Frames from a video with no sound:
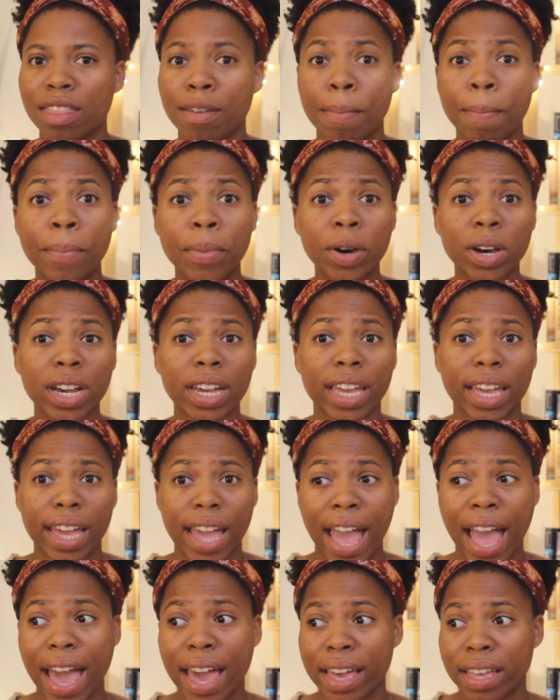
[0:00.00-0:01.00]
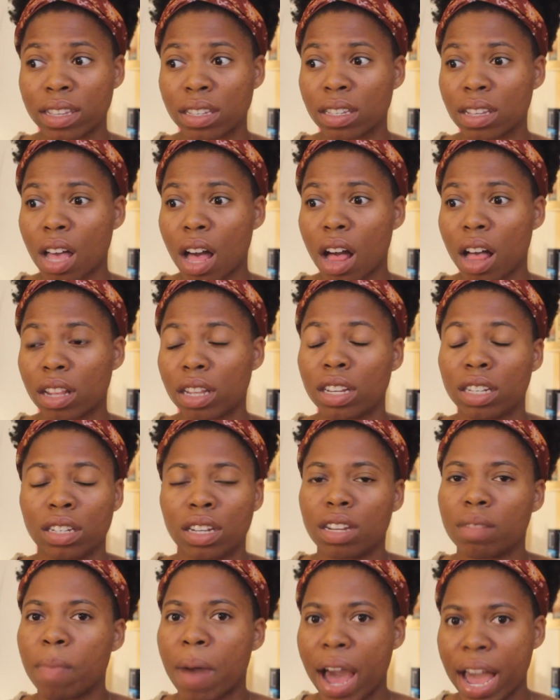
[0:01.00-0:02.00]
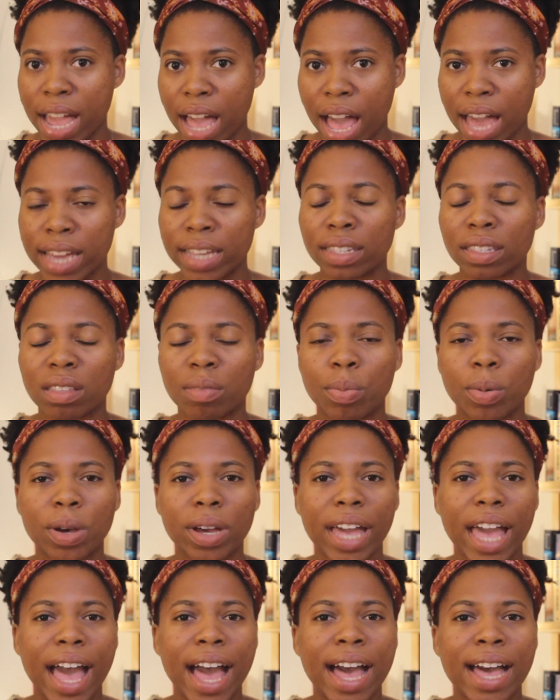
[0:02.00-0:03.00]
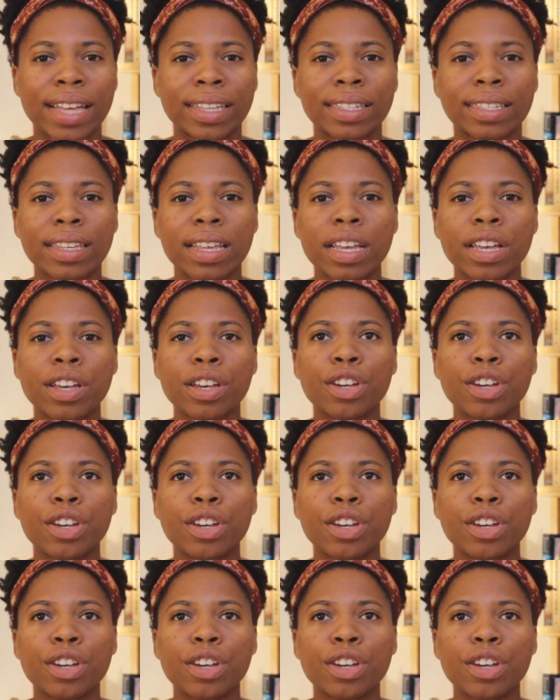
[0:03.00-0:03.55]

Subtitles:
The book has, in my eyes, the book has